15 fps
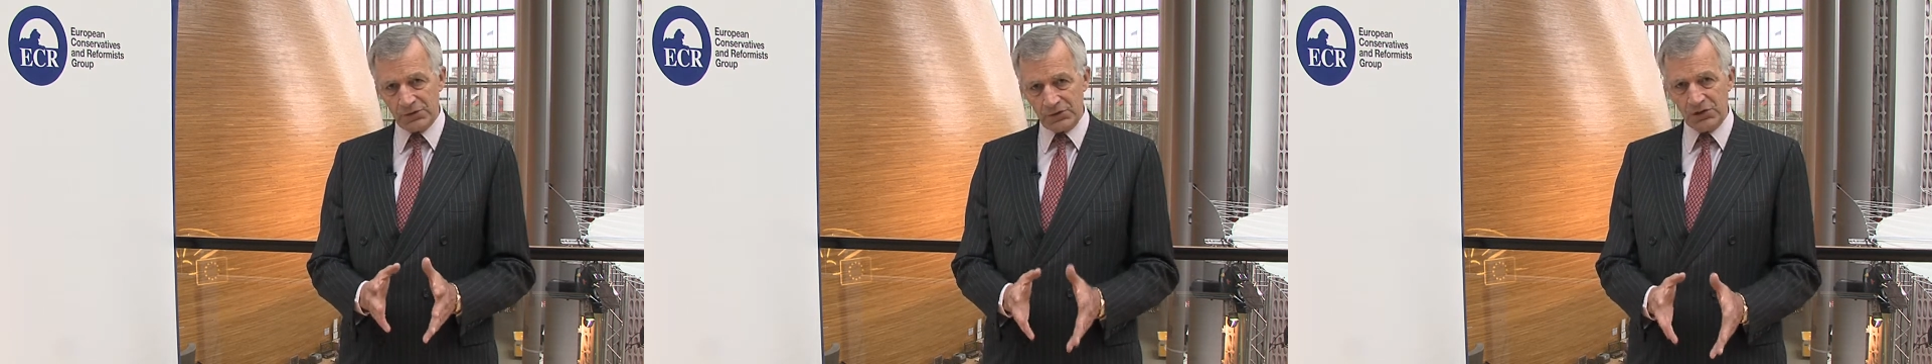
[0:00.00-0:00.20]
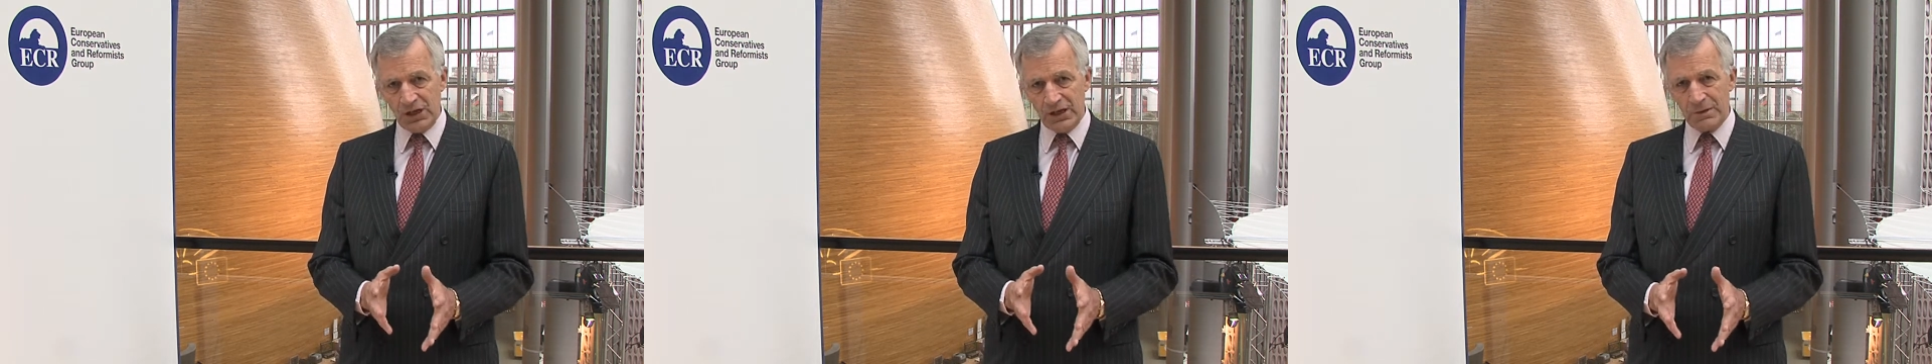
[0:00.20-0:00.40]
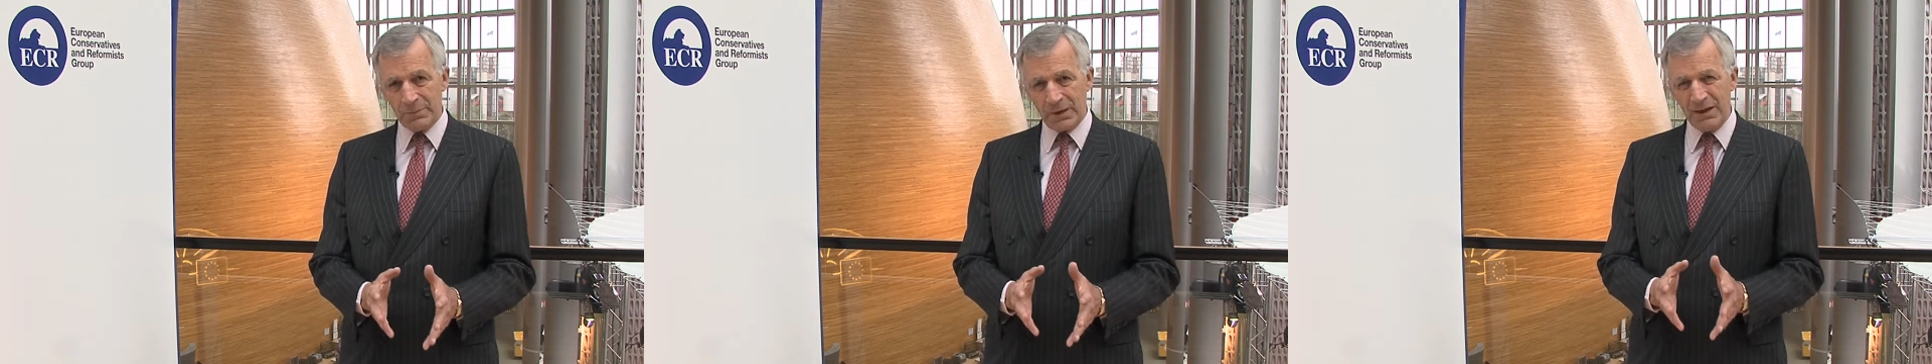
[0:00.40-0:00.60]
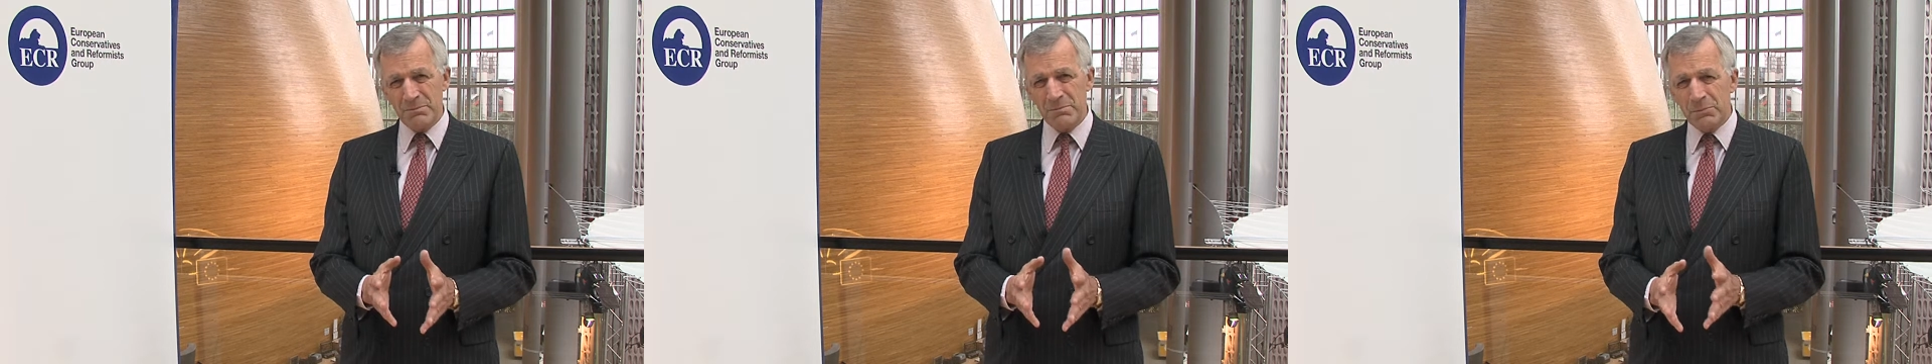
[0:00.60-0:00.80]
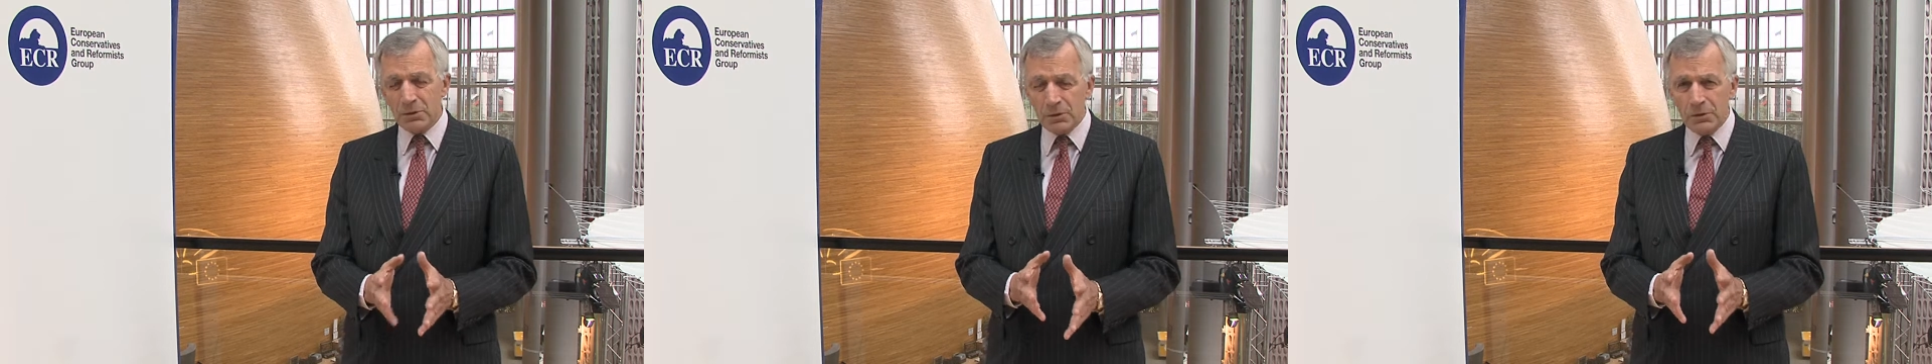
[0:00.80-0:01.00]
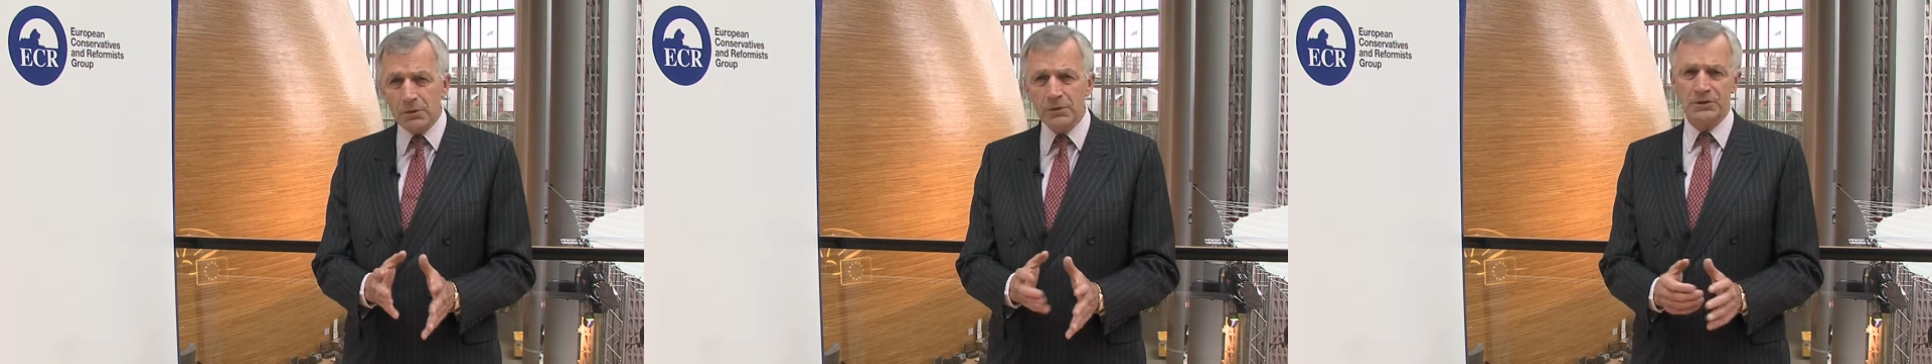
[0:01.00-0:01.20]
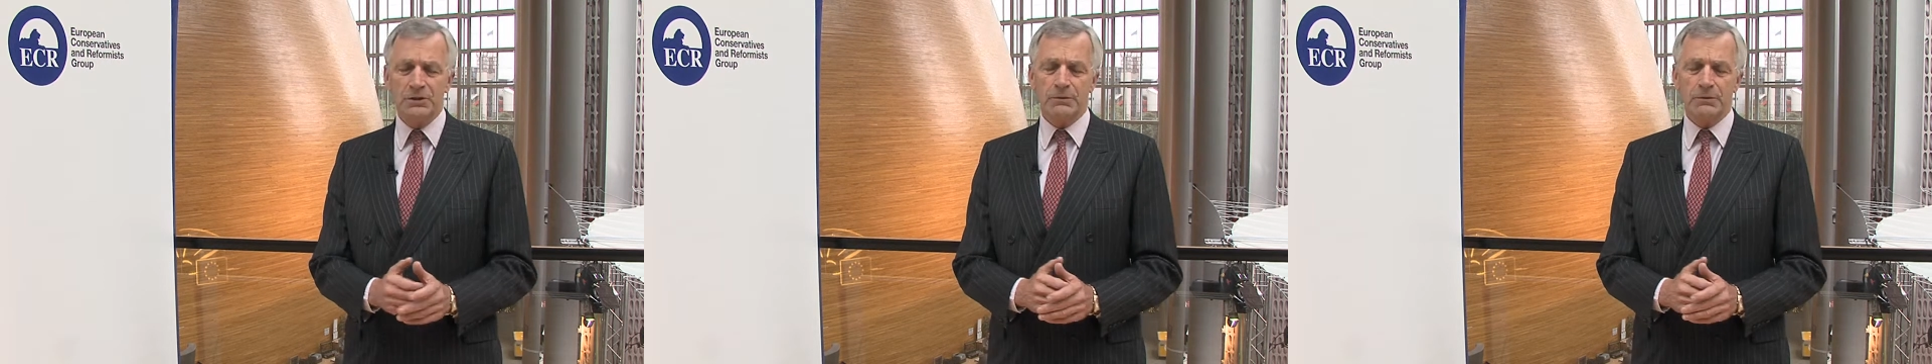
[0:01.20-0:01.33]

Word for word: the shape and broad